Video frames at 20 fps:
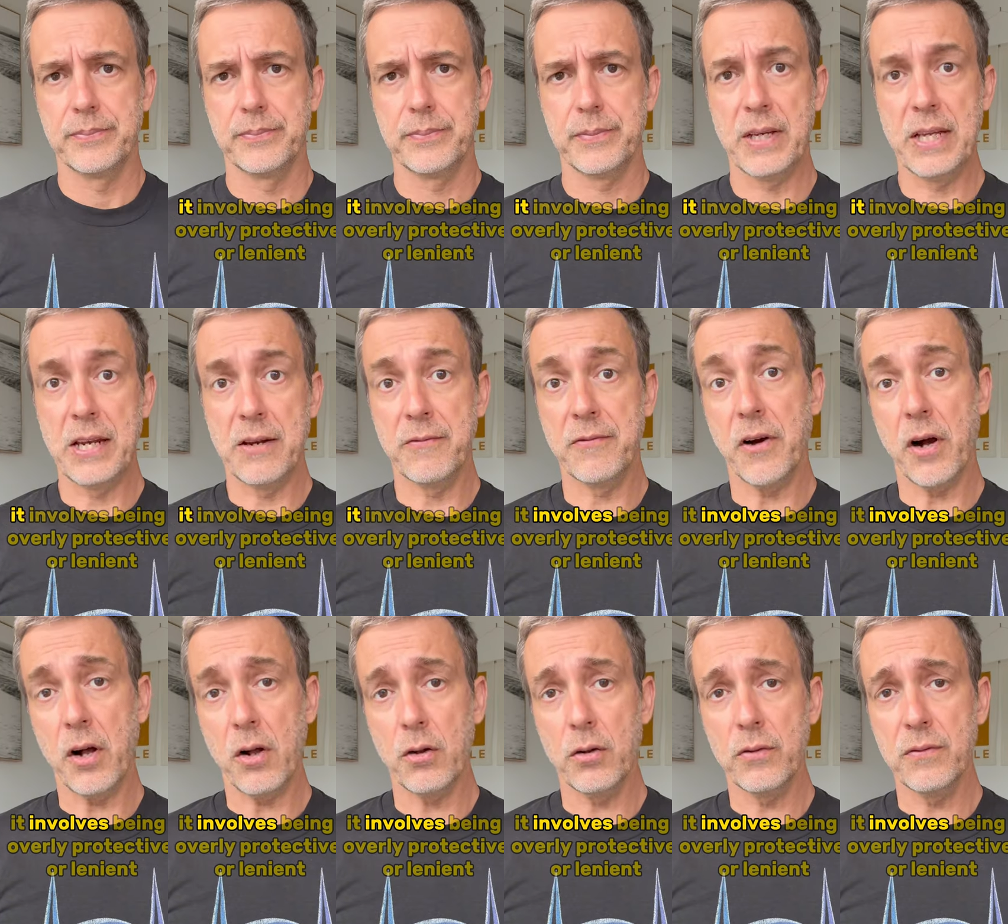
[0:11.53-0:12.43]
It
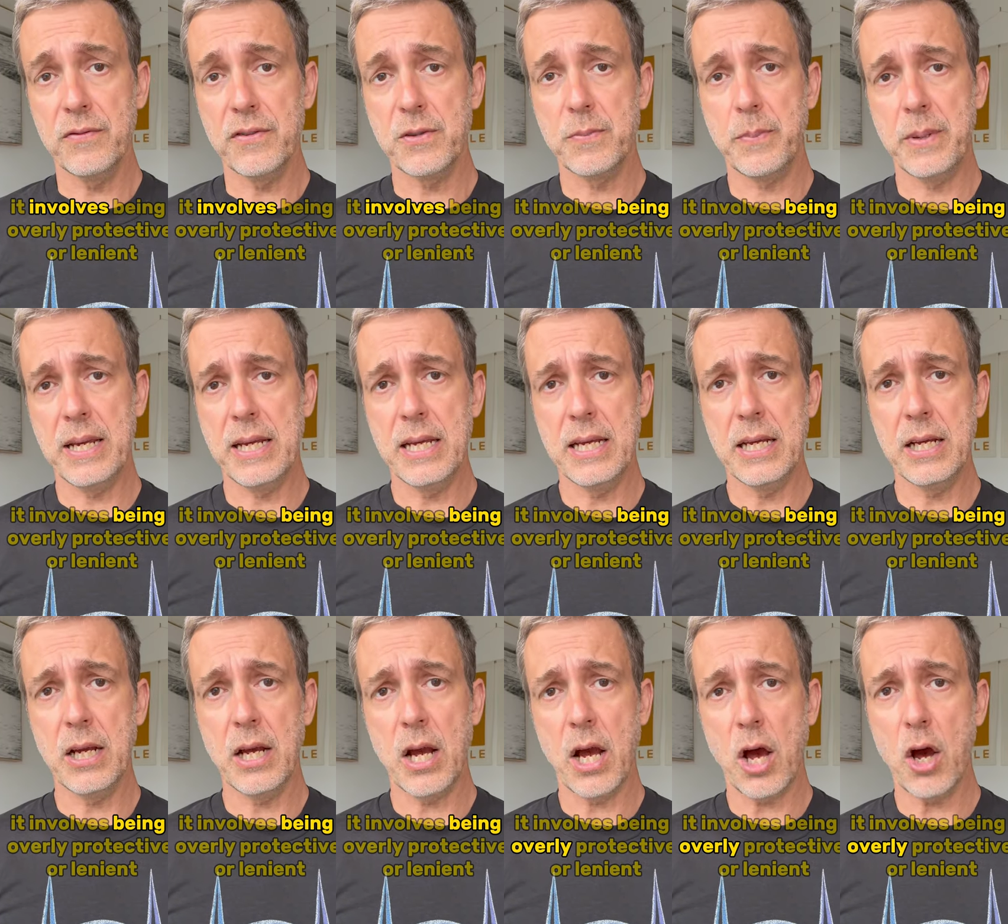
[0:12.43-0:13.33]
involves
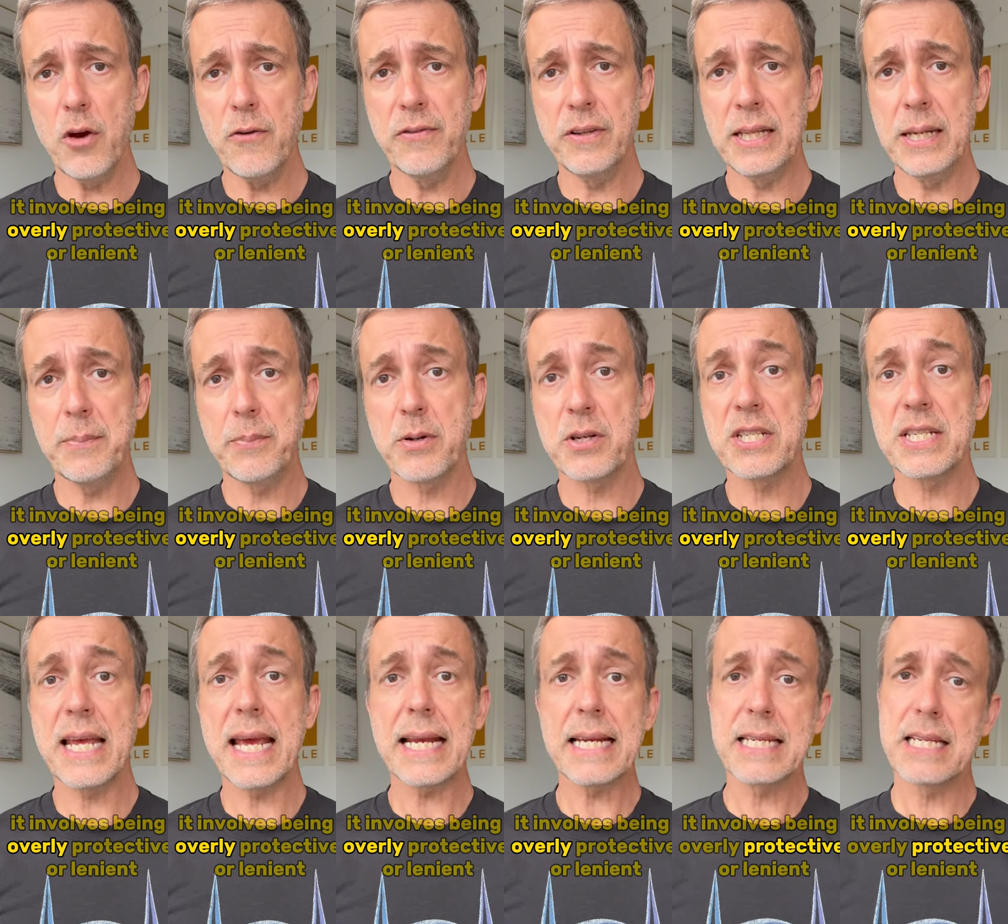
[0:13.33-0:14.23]
being overly
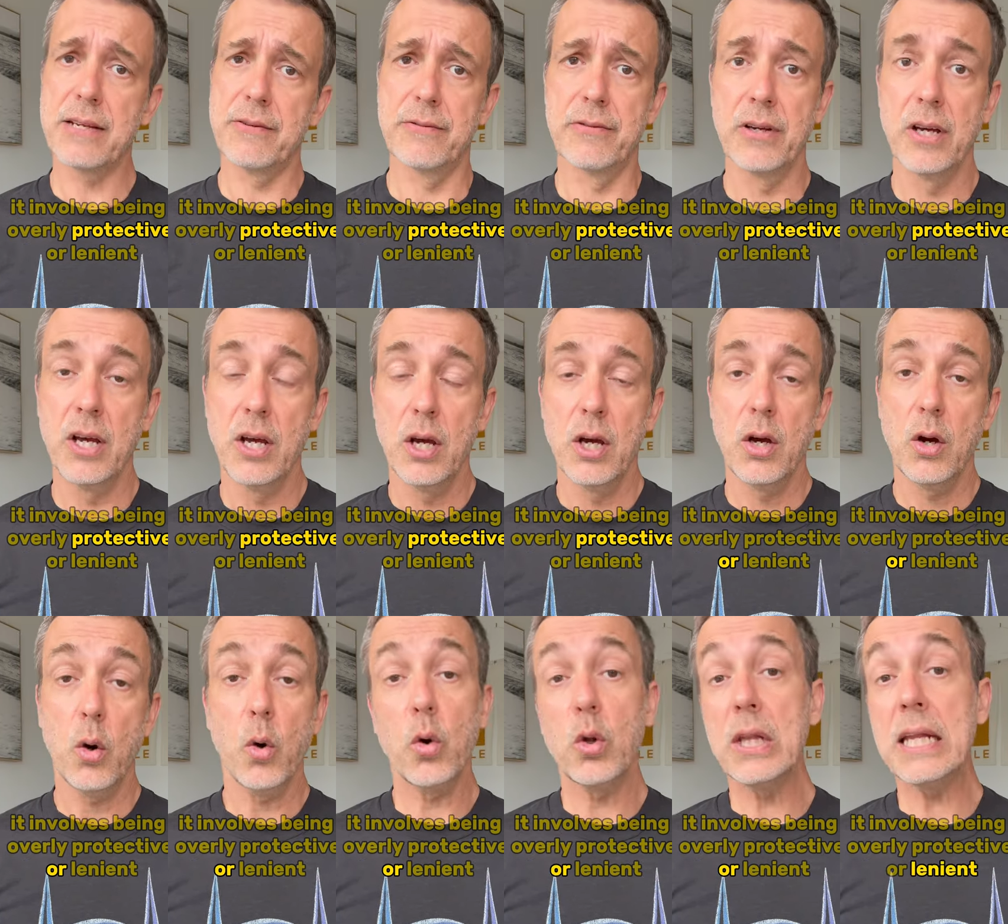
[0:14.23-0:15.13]
protective
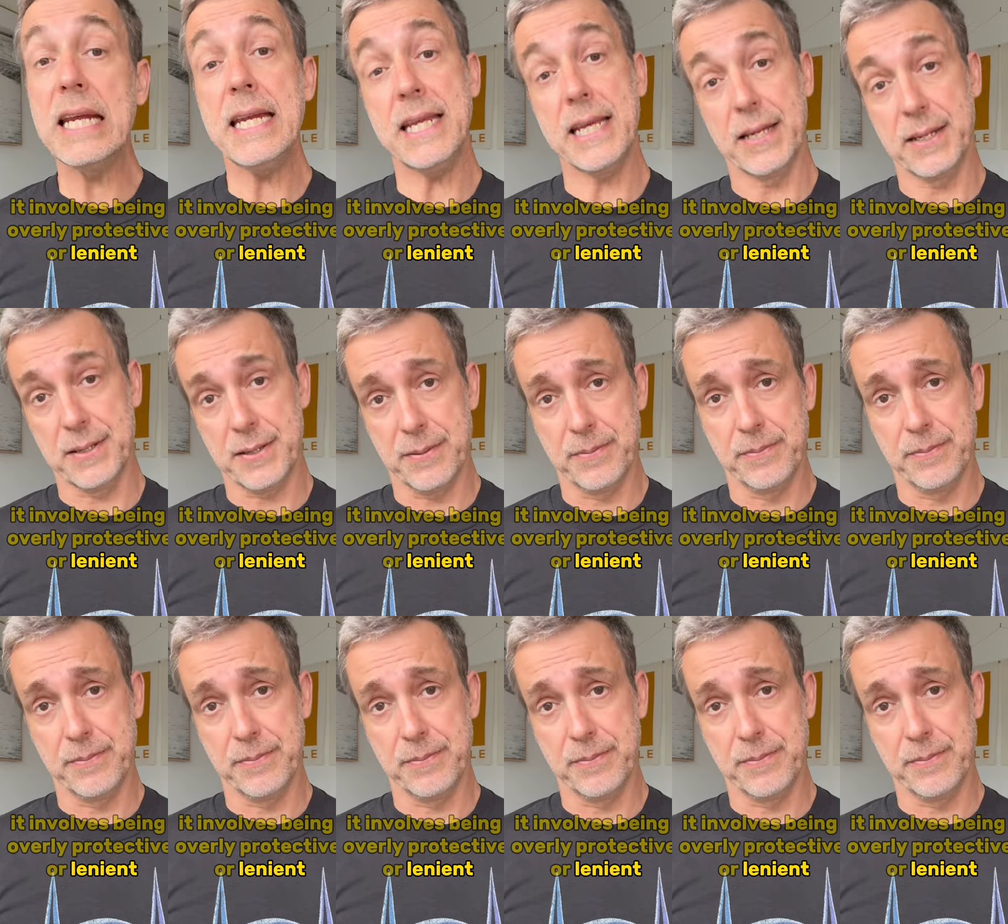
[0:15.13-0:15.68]
or lenient,